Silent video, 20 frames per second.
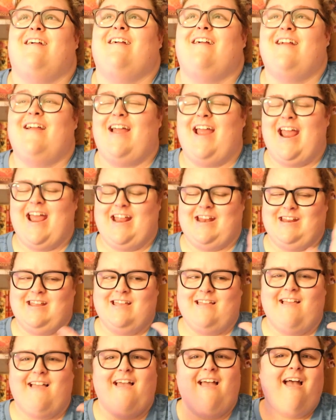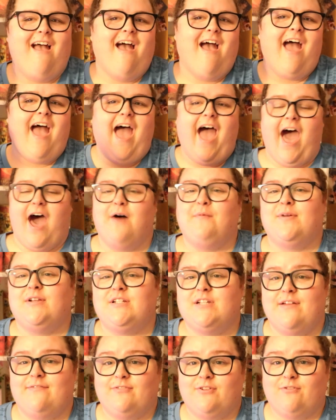and how
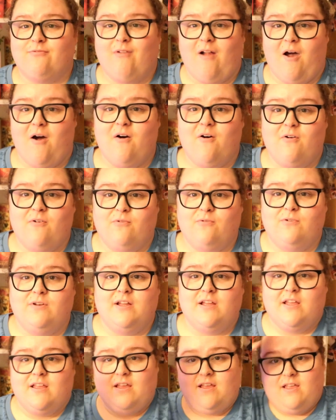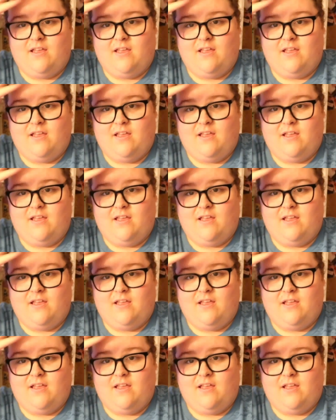much I've grown.